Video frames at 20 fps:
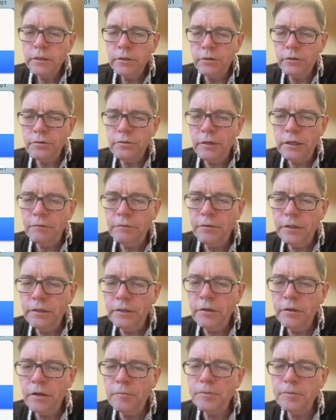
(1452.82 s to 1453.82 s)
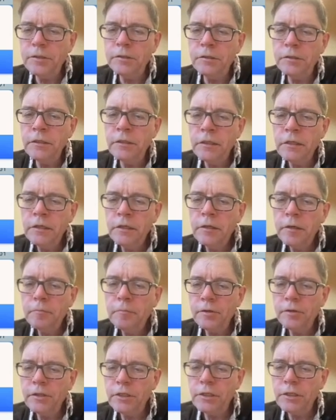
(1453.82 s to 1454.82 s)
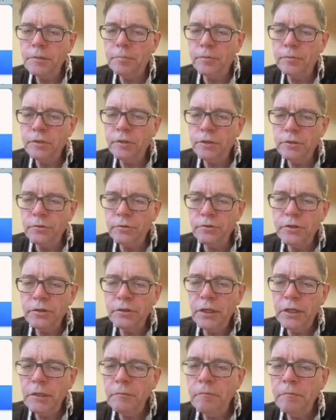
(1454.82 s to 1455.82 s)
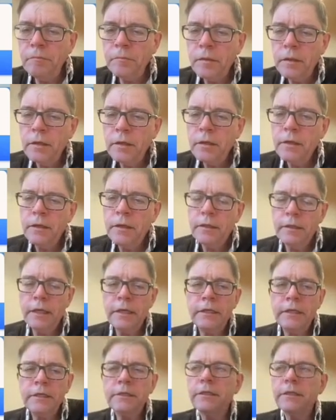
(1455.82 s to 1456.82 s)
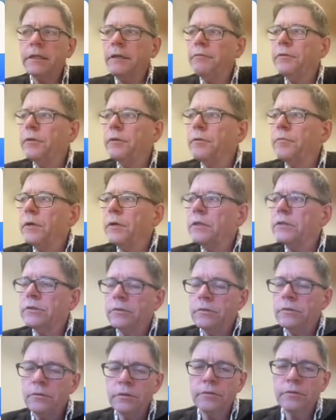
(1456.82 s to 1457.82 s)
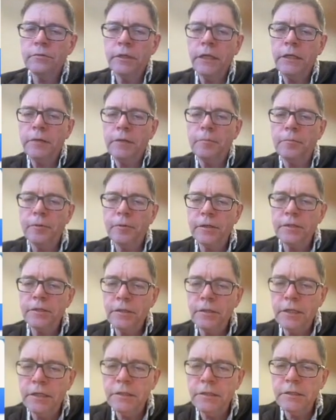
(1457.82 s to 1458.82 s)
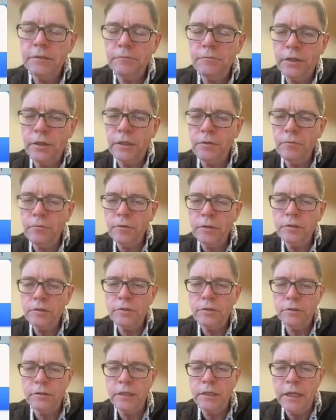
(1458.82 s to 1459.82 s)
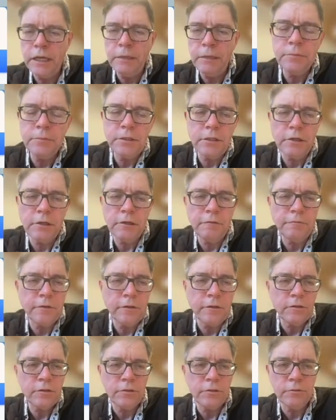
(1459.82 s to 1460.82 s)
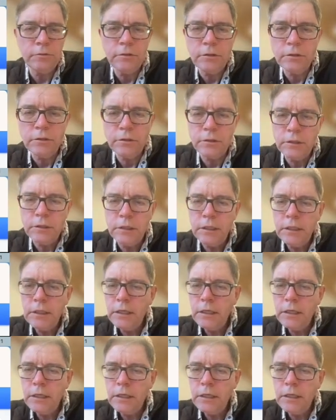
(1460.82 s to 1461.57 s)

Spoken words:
You also have here an option, participant's username. That is, if you want to create a presentation where you want the names of the students,